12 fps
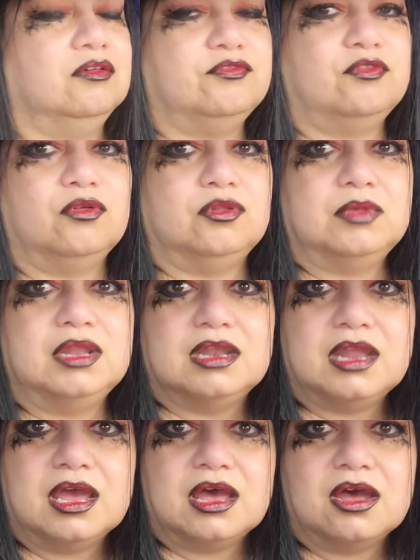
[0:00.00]
fold them in
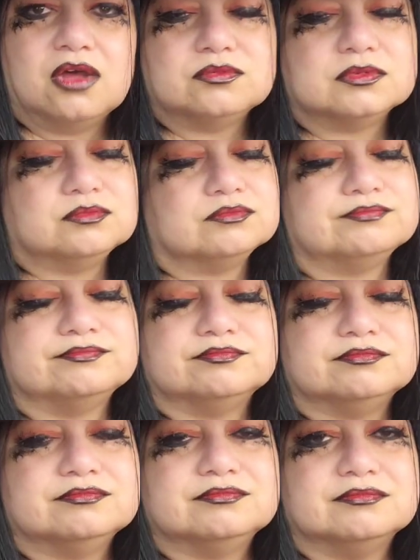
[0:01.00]
and out,
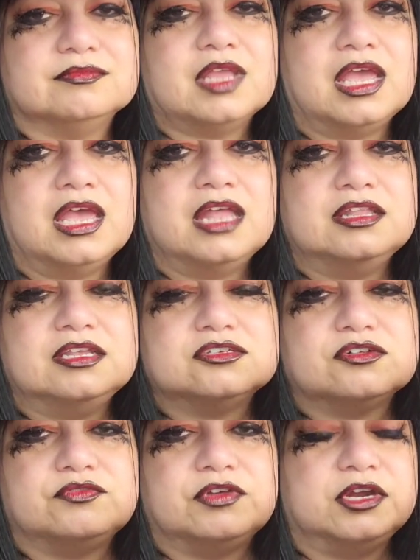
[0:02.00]
and these
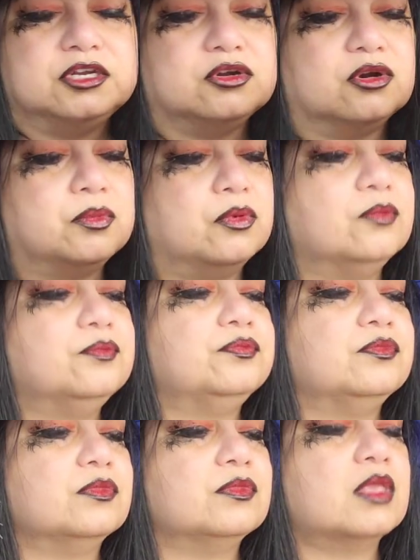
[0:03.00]
are very durable.
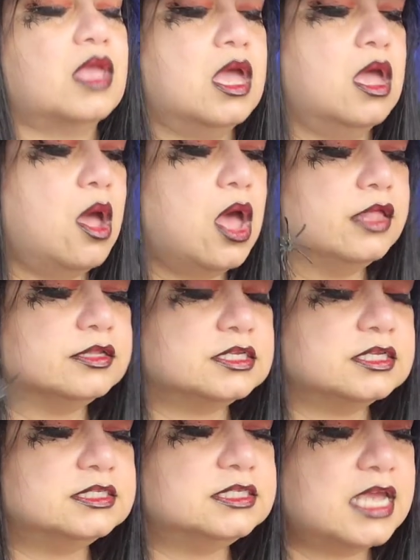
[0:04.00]

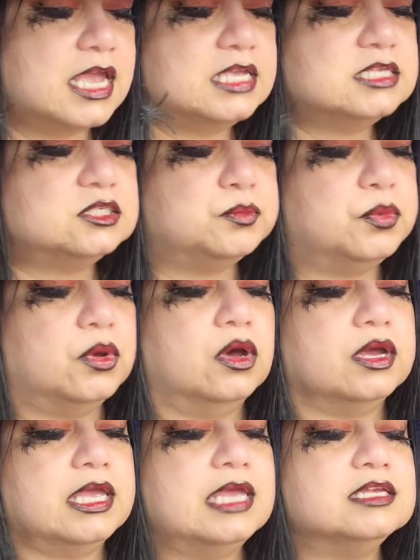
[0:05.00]
Today's
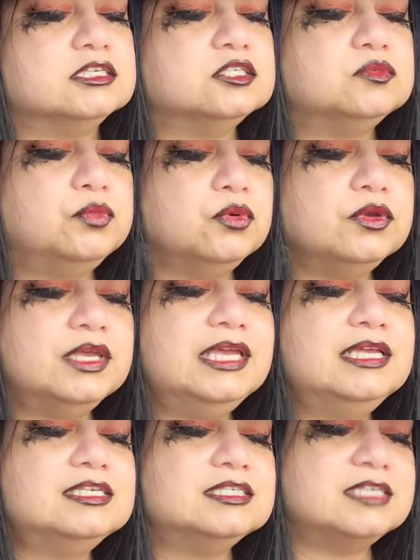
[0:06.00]
book is
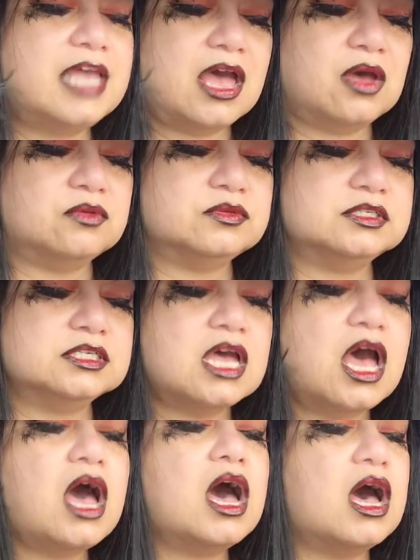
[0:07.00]
Spooky Sounds
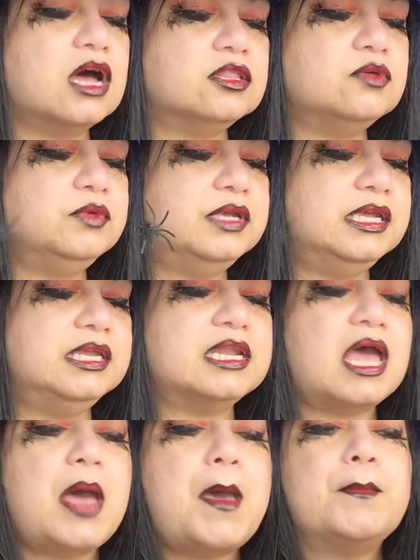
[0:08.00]

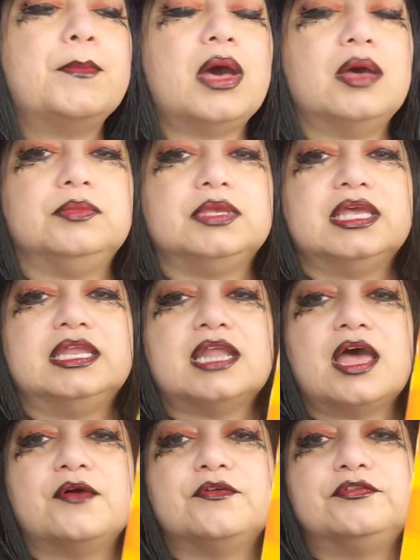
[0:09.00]
Halloween
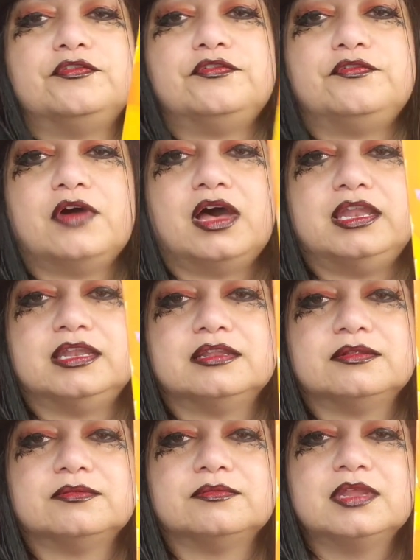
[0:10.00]
Pumpkin Fun.
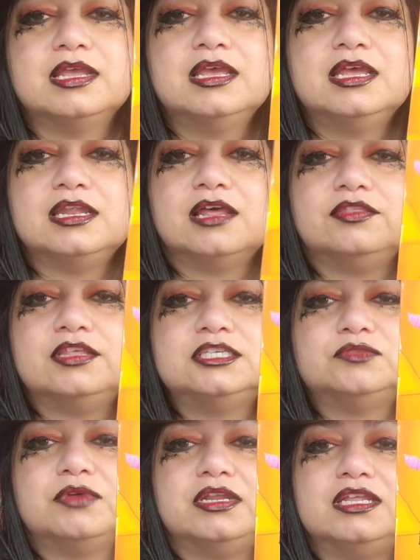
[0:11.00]
Now
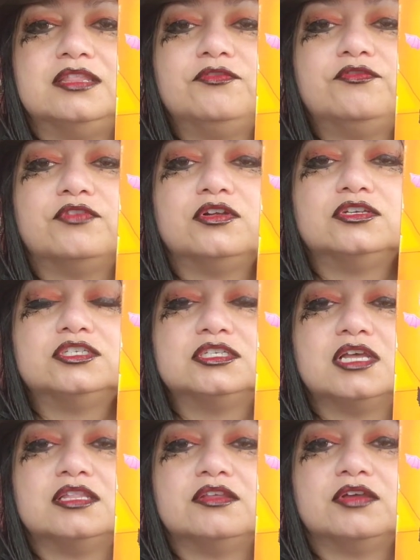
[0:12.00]
this one, on
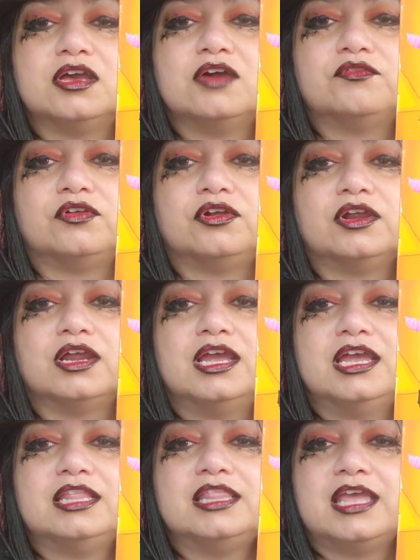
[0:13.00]
the cover,
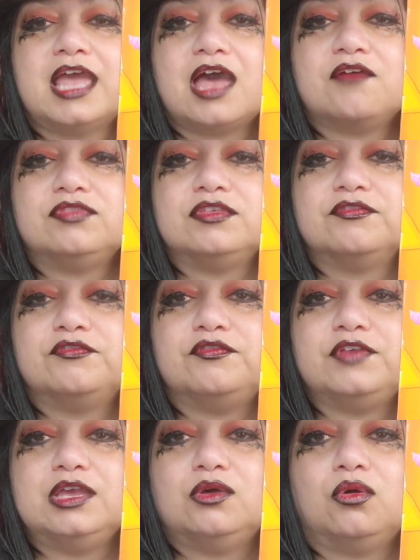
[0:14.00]
they have the
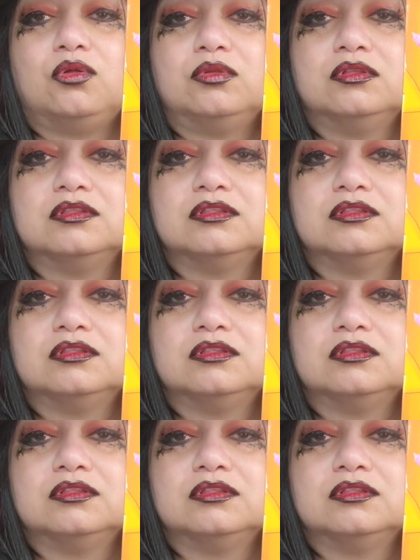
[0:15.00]
feel,